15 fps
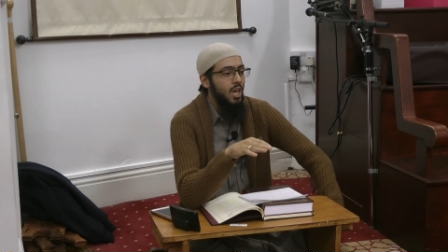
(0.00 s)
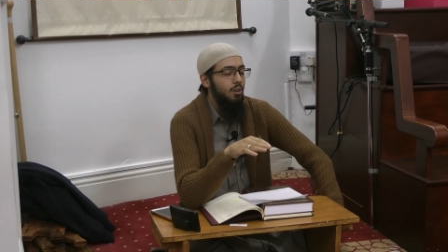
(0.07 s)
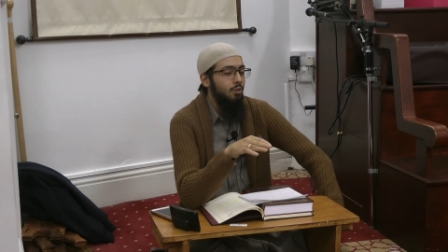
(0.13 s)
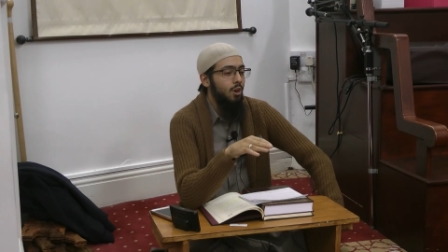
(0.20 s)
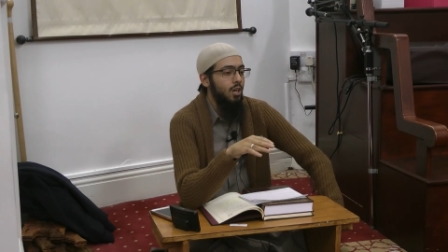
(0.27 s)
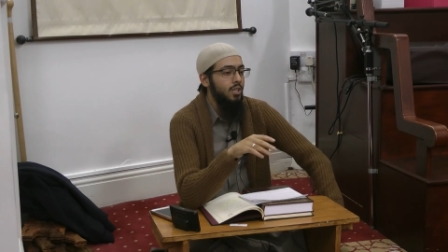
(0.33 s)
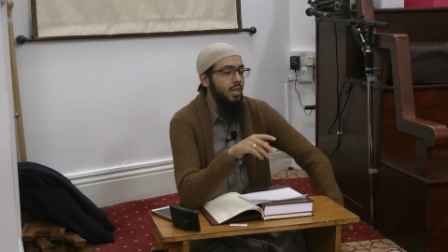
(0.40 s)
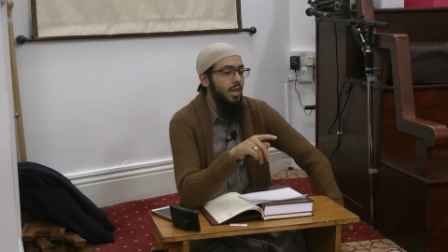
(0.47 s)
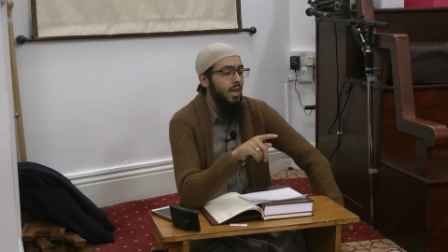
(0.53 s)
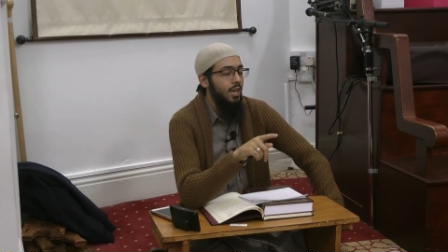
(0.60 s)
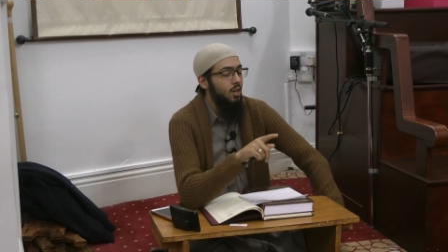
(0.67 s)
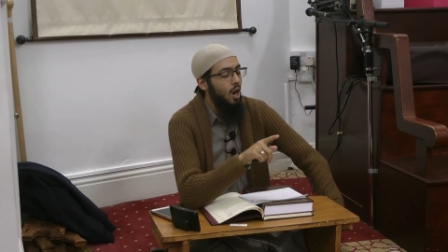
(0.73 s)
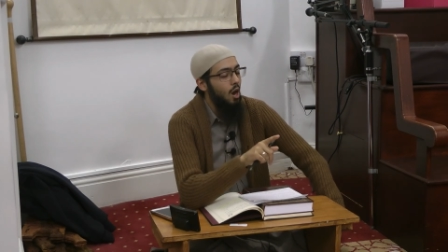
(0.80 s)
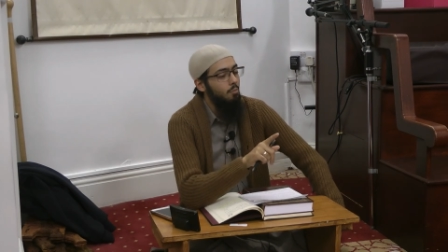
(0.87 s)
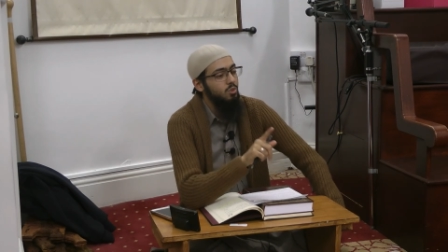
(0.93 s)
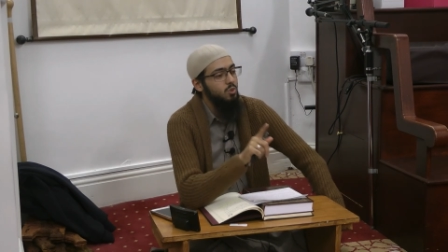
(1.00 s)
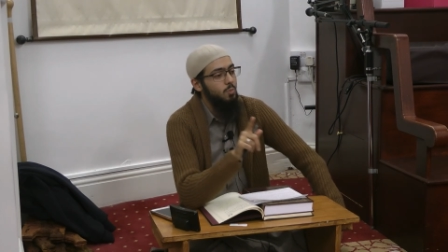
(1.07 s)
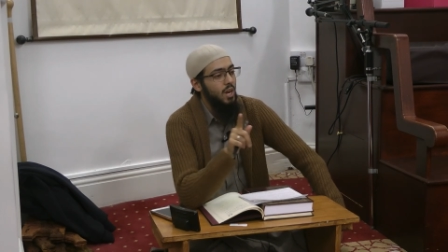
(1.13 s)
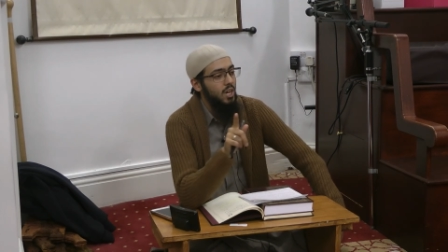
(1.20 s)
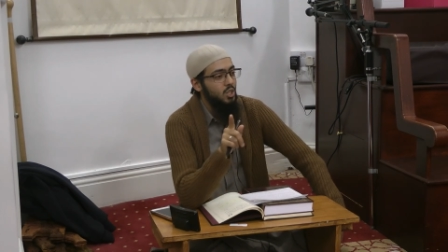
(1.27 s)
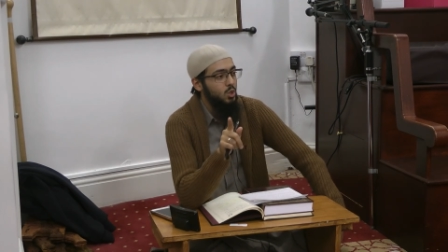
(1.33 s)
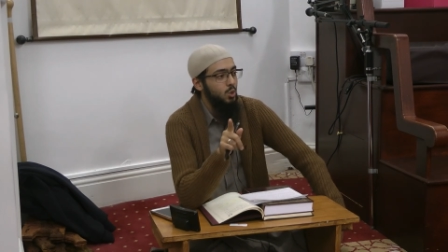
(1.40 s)
rather it comes
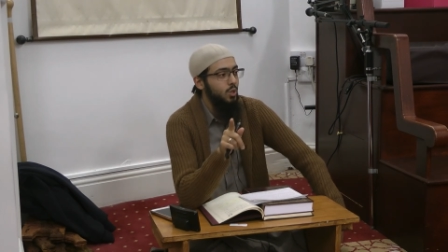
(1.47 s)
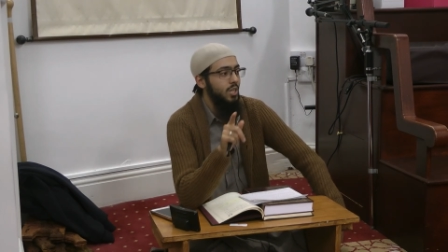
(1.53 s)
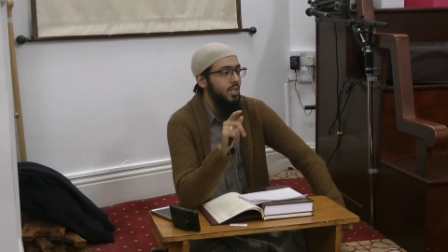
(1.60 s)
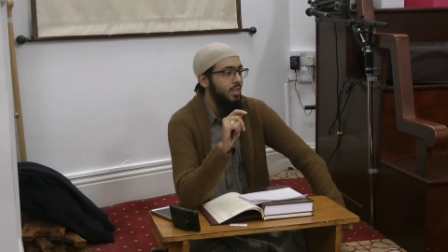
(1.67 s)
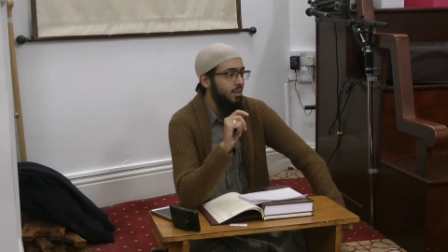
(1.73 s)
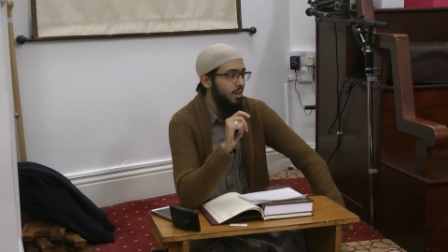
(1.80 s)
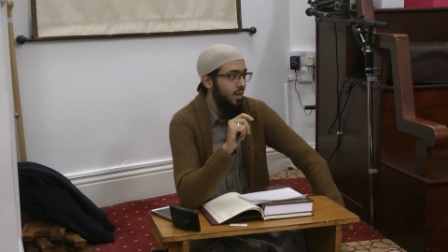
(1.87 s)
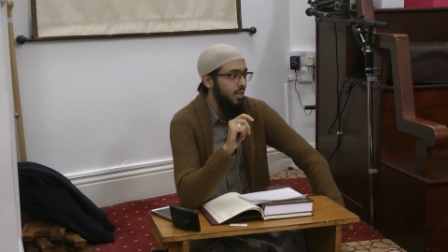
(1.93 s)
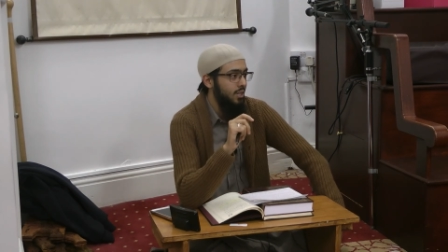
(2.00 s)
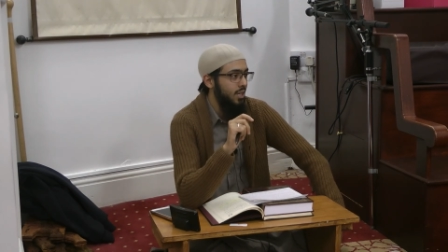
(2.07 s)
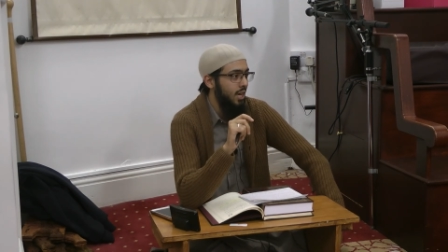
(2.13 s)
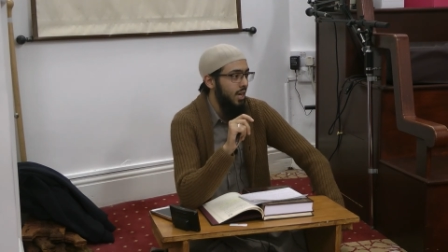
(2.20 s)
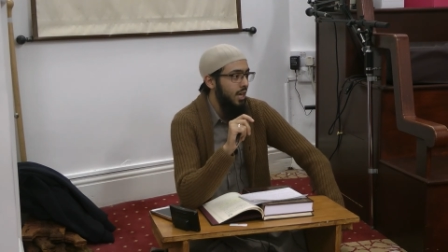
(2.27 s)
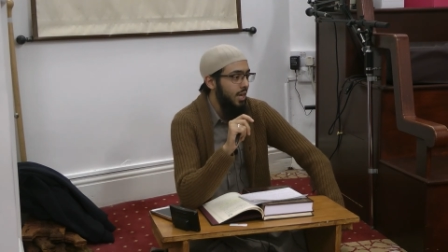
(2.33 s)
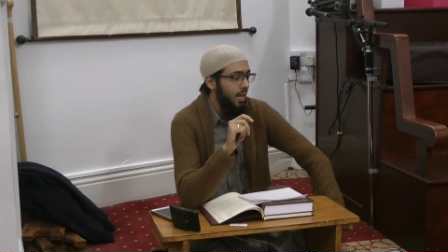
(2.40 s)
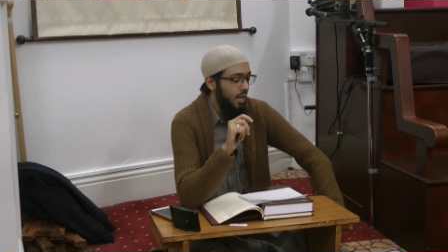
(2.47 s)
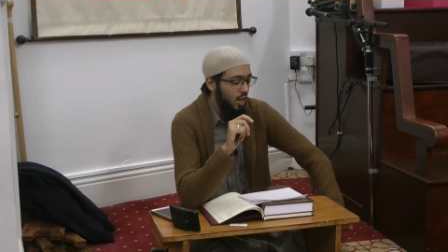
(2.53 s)
back to irada.